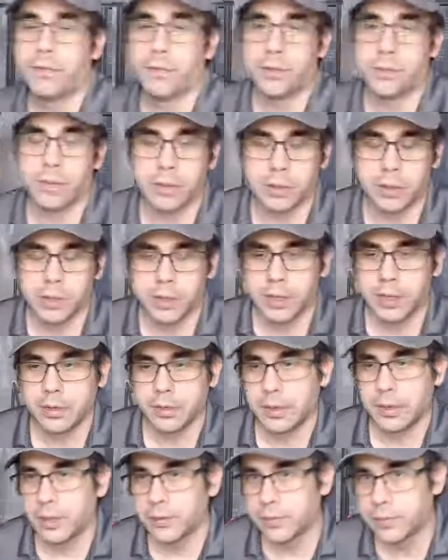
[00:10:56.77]
for
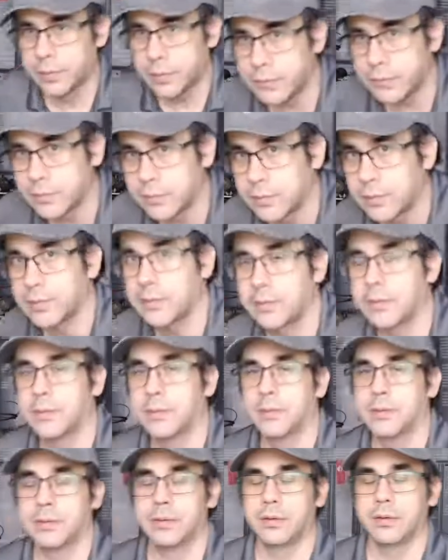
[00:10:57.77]
not this